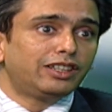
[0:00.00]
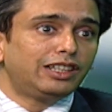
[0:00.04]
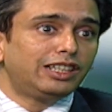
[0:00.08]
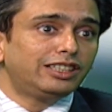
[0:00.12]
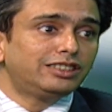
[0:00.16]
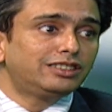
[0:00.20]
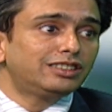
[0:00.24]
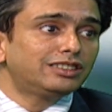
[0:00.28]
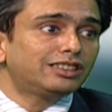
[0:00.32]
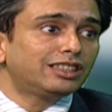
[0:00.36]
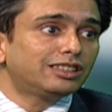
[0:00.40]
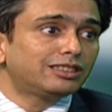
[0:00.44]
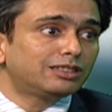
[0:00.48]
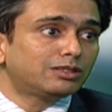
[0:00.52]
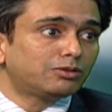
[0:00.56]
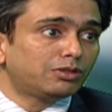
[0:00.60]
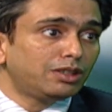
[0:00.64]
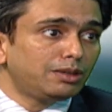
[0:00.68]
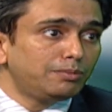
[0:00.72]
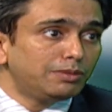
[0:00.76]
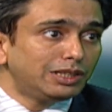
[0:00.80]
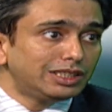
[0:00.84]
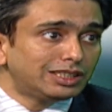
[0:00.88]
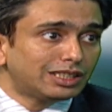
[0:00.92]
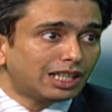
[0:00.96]
religious
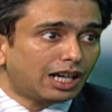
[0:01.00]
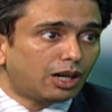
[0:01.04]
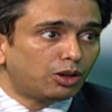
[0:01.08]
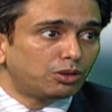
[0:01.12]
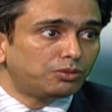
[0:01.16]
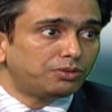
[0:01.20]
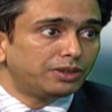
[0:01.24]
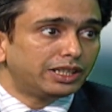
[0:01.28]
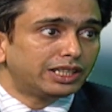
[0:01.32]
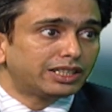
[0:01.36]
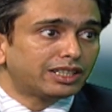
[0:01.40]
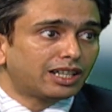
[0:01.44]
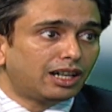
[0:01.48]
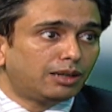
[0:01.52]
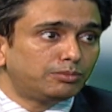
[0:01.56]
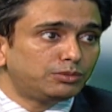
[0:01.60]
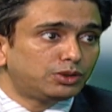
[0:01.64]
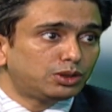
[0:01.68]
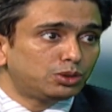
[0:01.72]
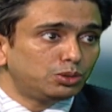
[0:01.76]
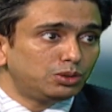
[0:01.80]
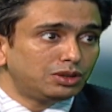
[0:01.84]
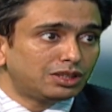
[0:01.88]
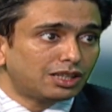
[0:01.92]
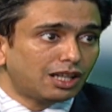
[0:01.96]
extremist outfit
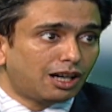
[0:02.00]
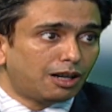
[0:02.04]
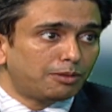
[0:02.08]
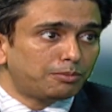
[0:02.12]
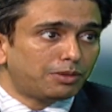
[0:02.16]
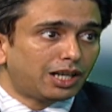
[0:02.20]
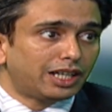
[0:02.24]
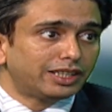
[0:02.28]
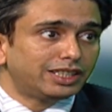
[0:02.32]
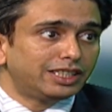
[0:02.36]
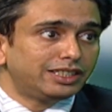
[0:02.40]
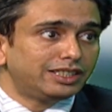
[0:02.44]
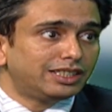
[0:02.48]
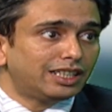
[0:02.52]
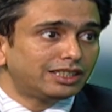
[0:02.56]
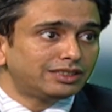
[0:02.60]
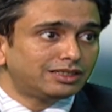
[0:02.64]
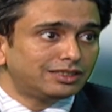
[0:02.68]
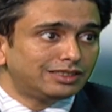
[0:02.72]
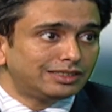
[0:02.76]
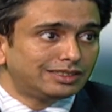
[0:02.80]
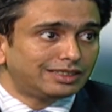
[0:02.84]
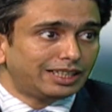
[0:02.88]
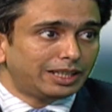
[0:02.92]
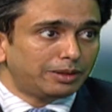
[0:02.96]
comes to Islamabad and
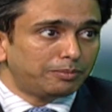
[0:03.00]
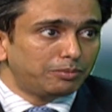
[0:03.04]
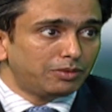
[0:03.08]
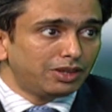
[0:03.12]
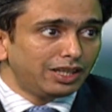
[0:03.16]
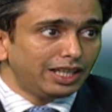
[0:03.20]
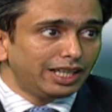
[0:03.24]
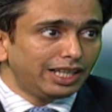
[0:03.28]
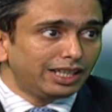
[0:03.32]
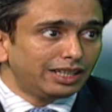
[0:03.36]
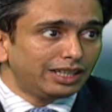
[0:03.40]
does the same